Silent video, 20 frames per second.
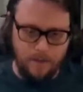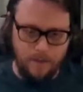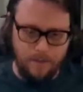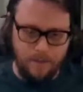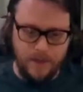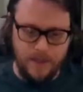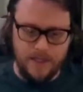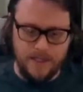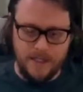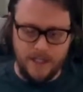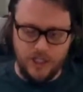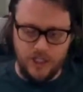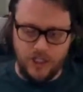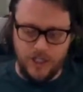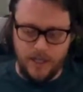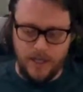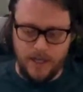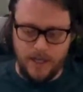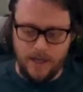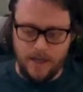
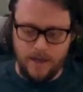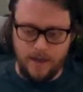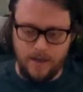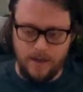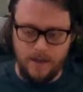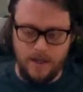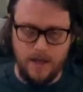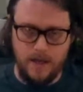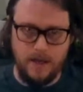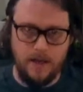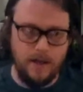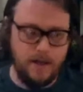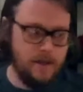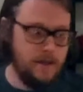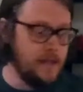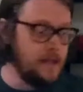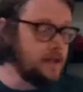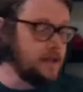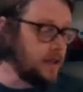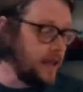positioning the
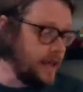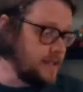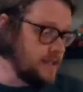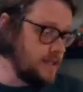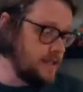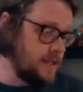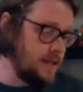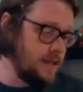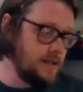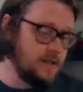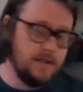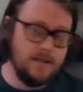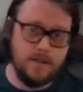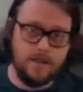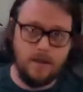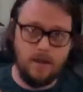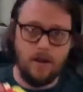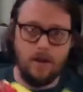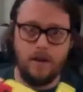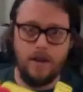lenses